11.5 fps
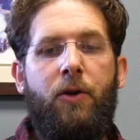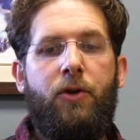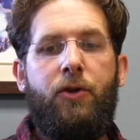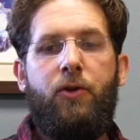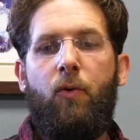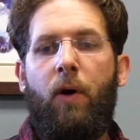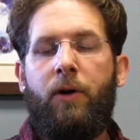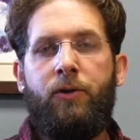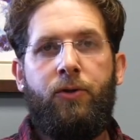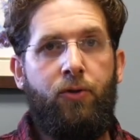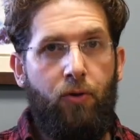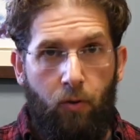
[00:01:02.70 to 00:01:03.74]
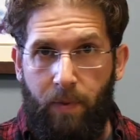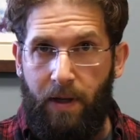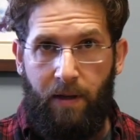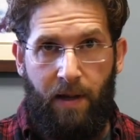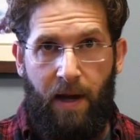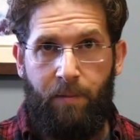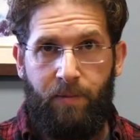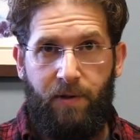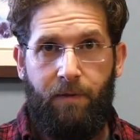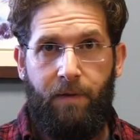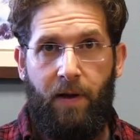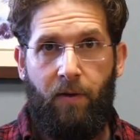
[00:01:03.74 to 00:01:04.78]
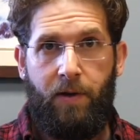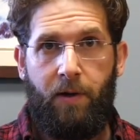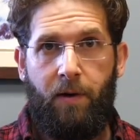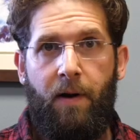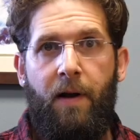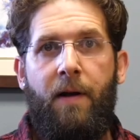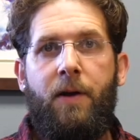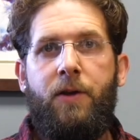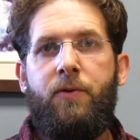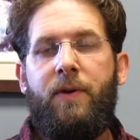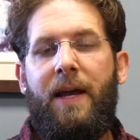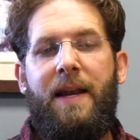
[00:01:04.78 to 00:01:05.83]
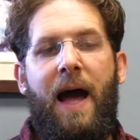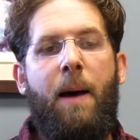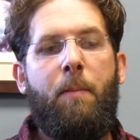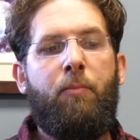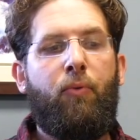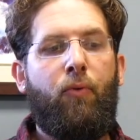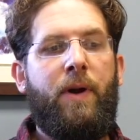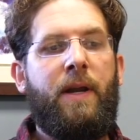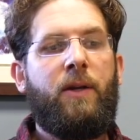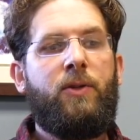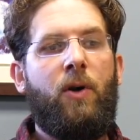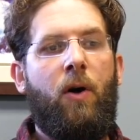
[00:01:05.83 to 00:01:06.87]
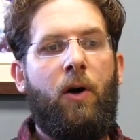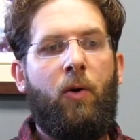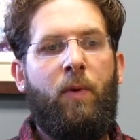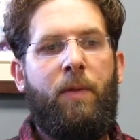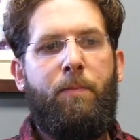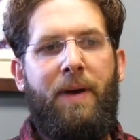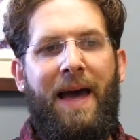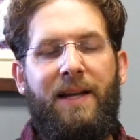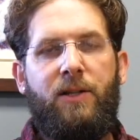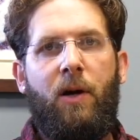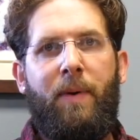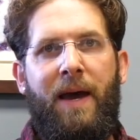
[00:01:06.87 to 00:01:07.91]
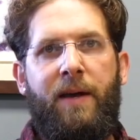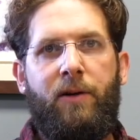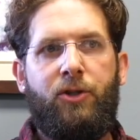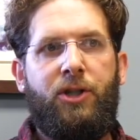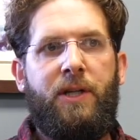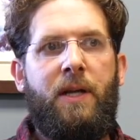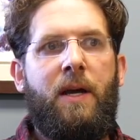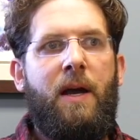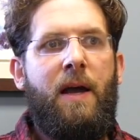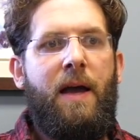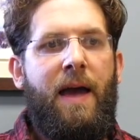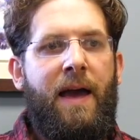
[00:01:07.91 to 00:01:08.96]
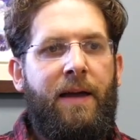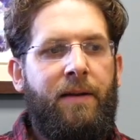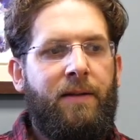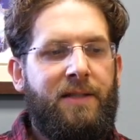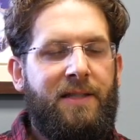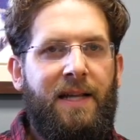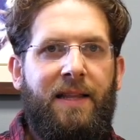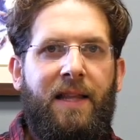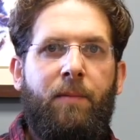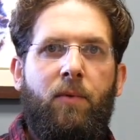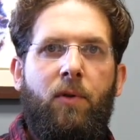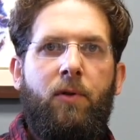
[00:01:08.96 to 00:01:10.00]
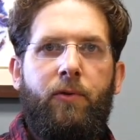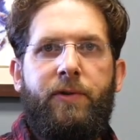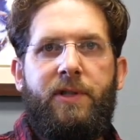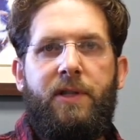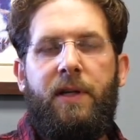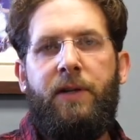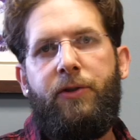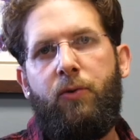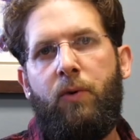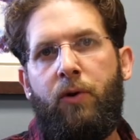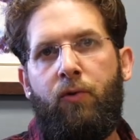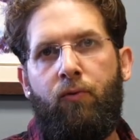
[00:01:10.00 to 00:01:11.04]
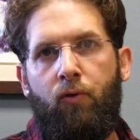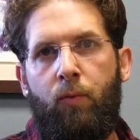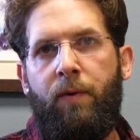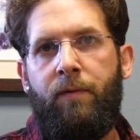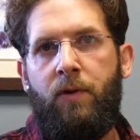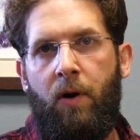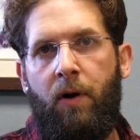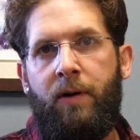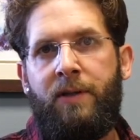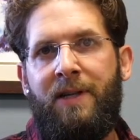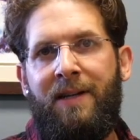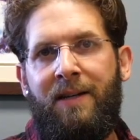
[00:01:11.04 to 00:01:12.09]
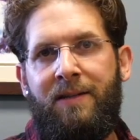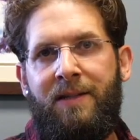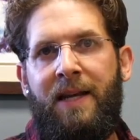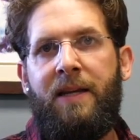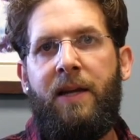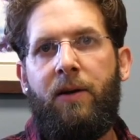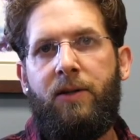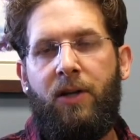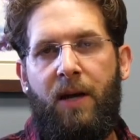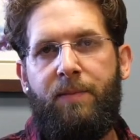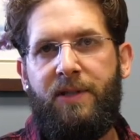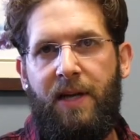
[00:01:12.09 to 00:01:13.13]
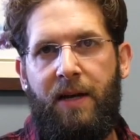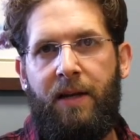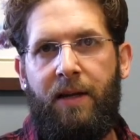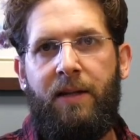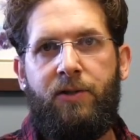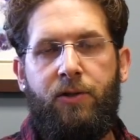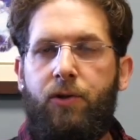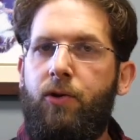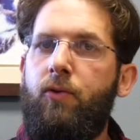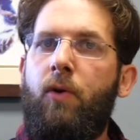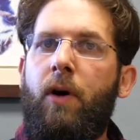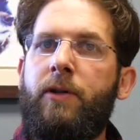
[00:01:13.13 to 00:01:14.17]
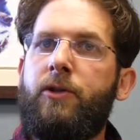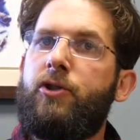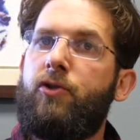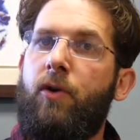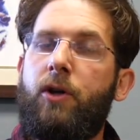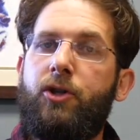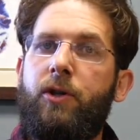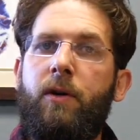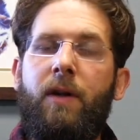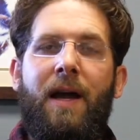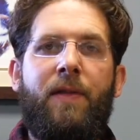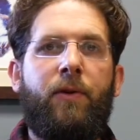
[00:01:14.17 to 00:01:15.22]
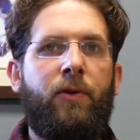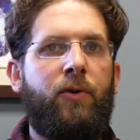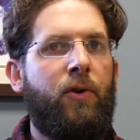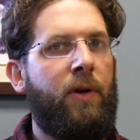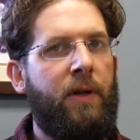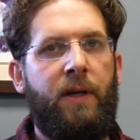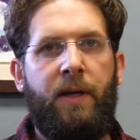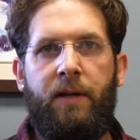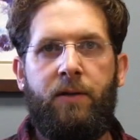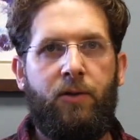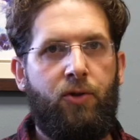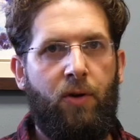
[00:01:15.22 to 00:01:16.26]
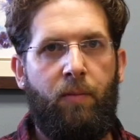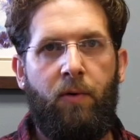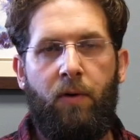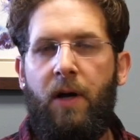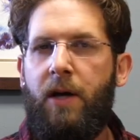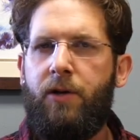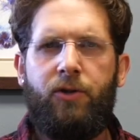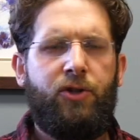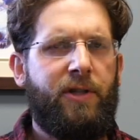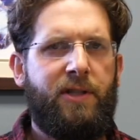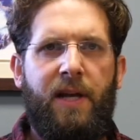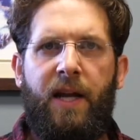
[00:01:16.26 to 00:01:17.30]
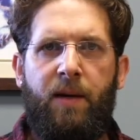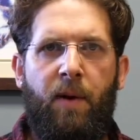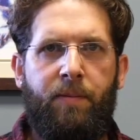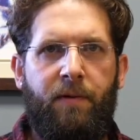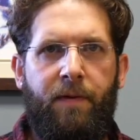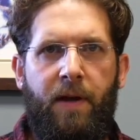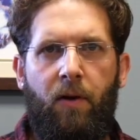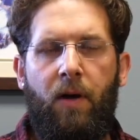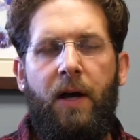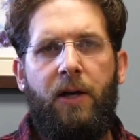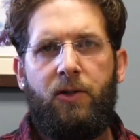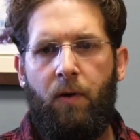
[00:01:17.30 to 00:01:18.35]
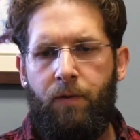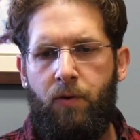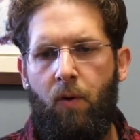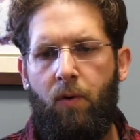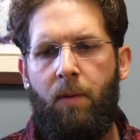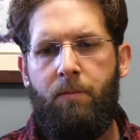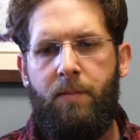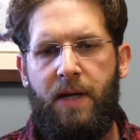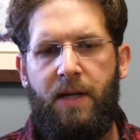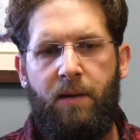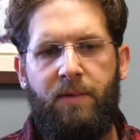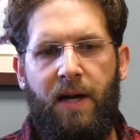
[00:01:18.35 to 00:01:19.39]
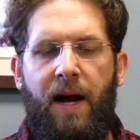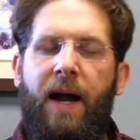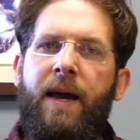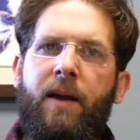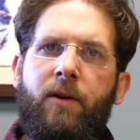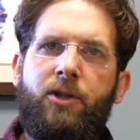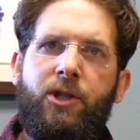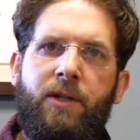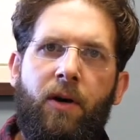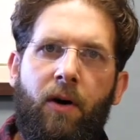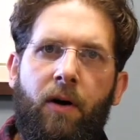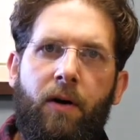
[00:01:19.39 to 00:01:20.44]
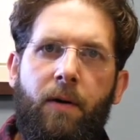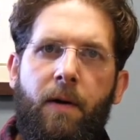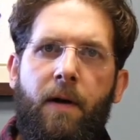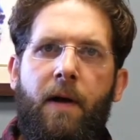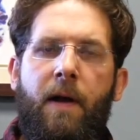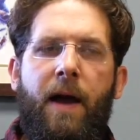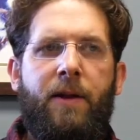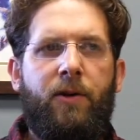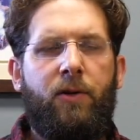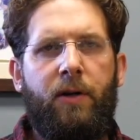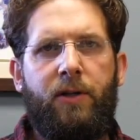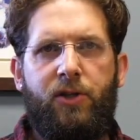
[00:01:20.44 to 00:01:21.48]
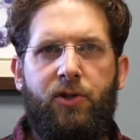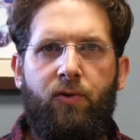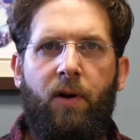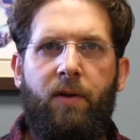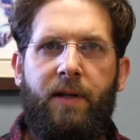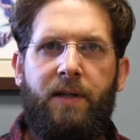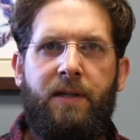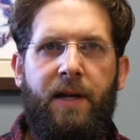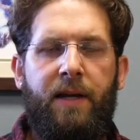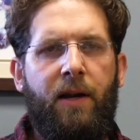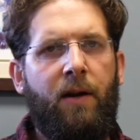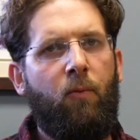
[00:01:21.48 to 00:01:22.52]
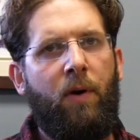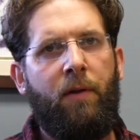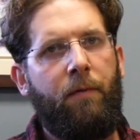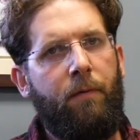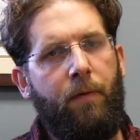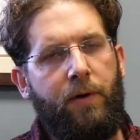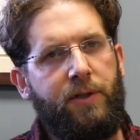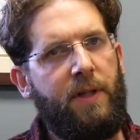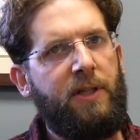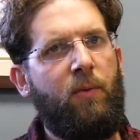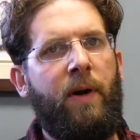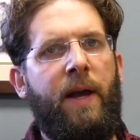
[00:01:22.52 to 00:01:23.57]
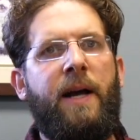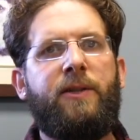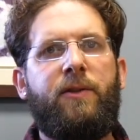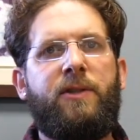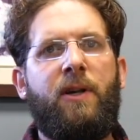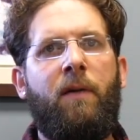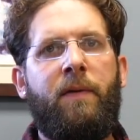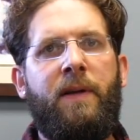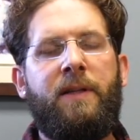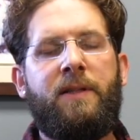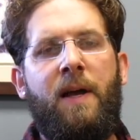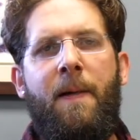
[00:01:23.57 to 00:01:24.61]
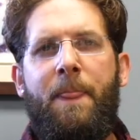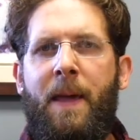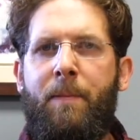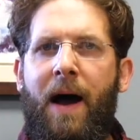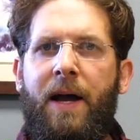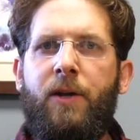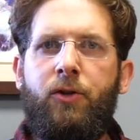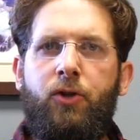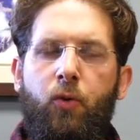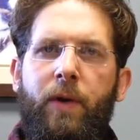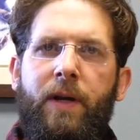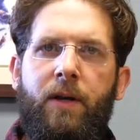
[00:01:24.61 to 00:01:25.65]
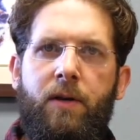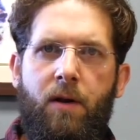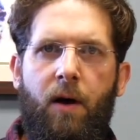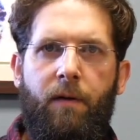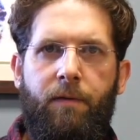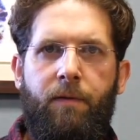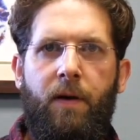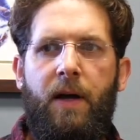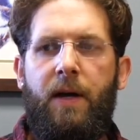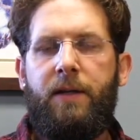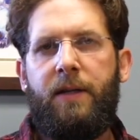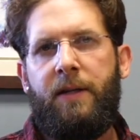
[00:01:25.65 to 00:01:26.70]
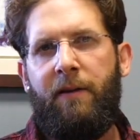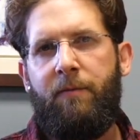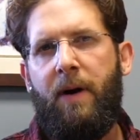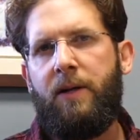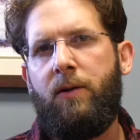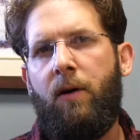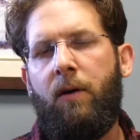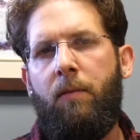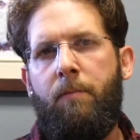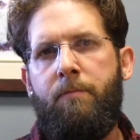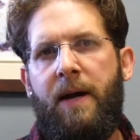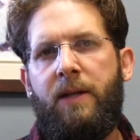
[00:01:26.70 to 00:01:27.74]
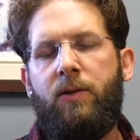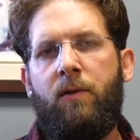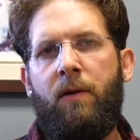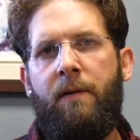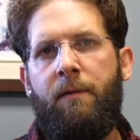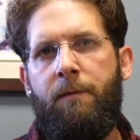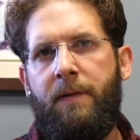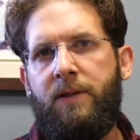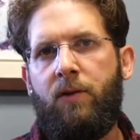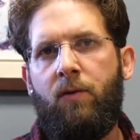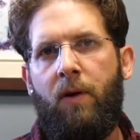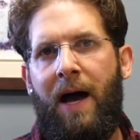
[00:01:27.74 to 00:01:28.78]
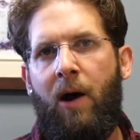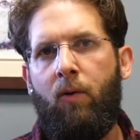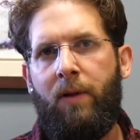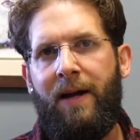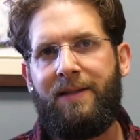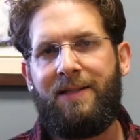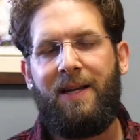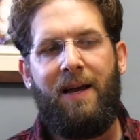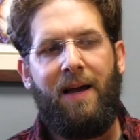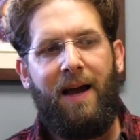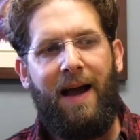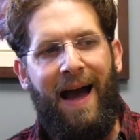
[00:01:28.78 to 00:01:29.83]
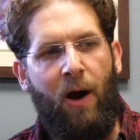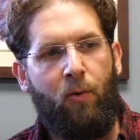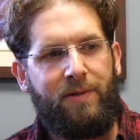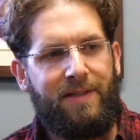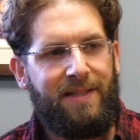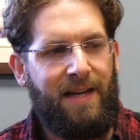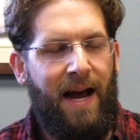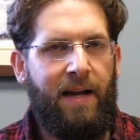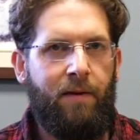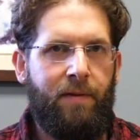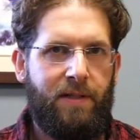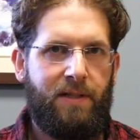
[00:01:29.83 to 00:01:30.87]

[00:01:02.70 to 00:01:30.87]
you are dooming them to failure. You cannot bring a dog with pent up energy and set them loose into a group of dogs in a daycare type setting. It's too unstructured and they're going to get into trouble. You're just setting them up to fail. So if you own a medium to high energy dog and your dog is struggling in daycare, one of the first things you want to ask yourself is, am I doing enough to give my dog mental and physical outlets outside of this